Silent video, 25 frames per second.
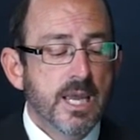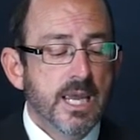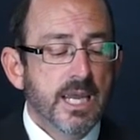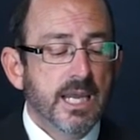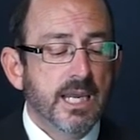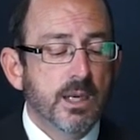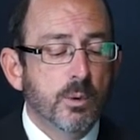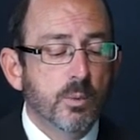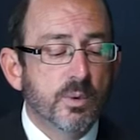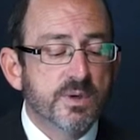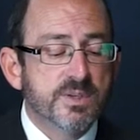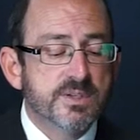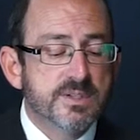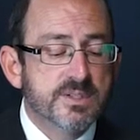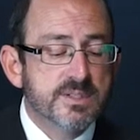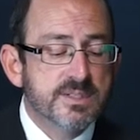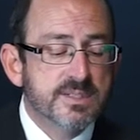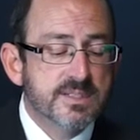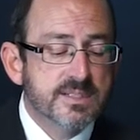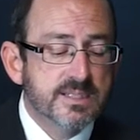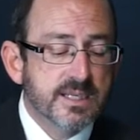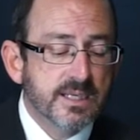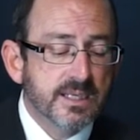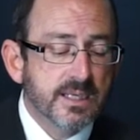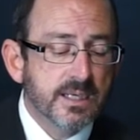He was
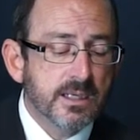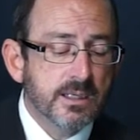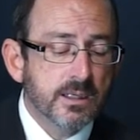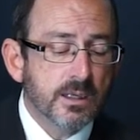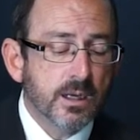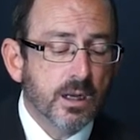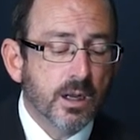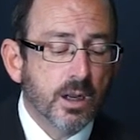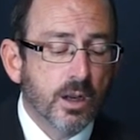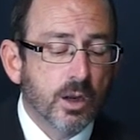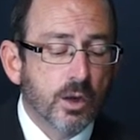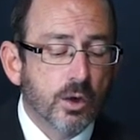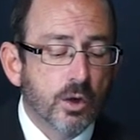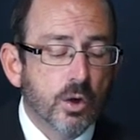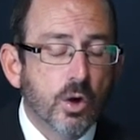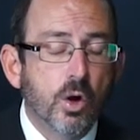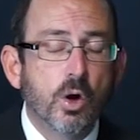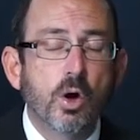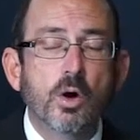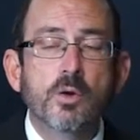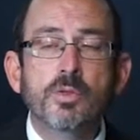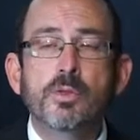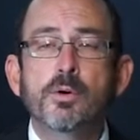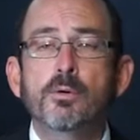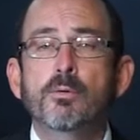sitting
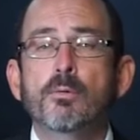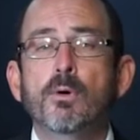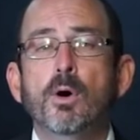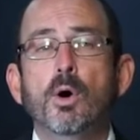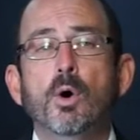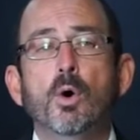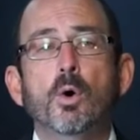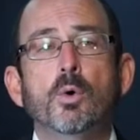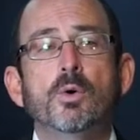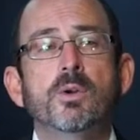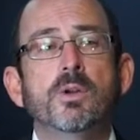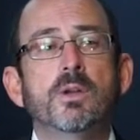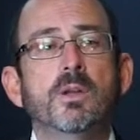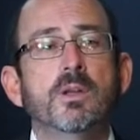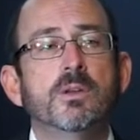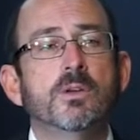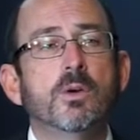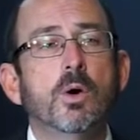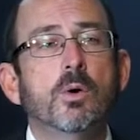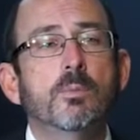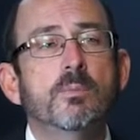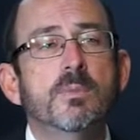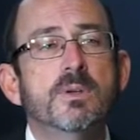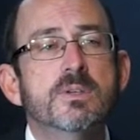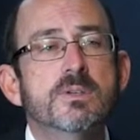along the road, and
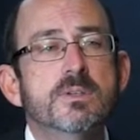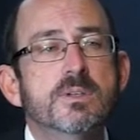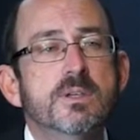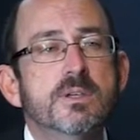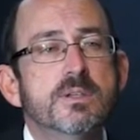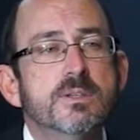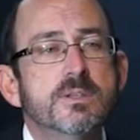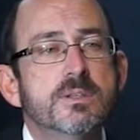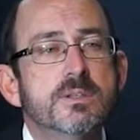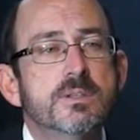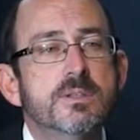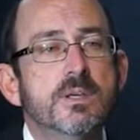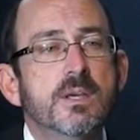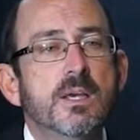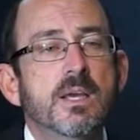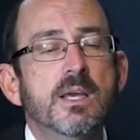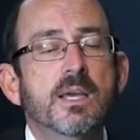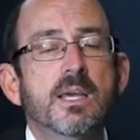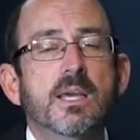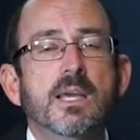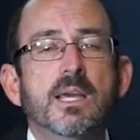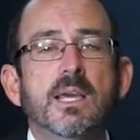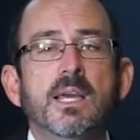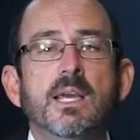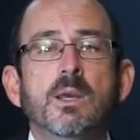don't miss this,
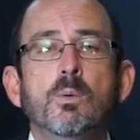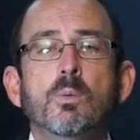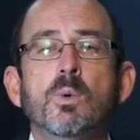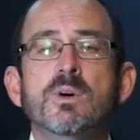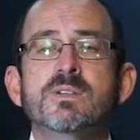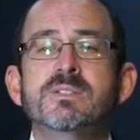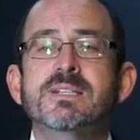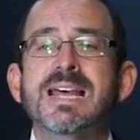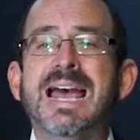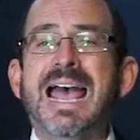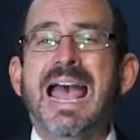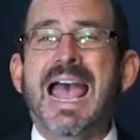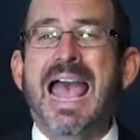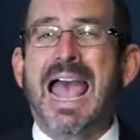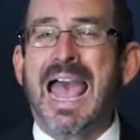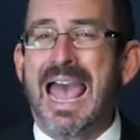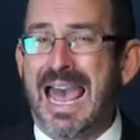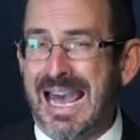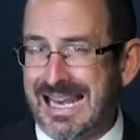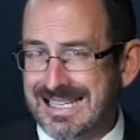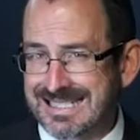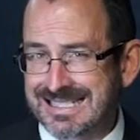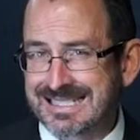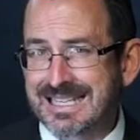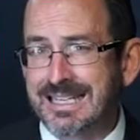he was
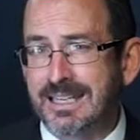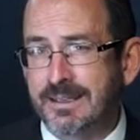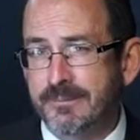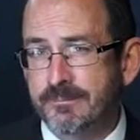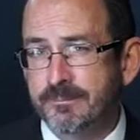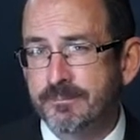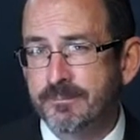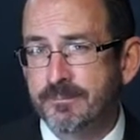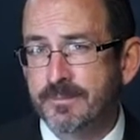asking.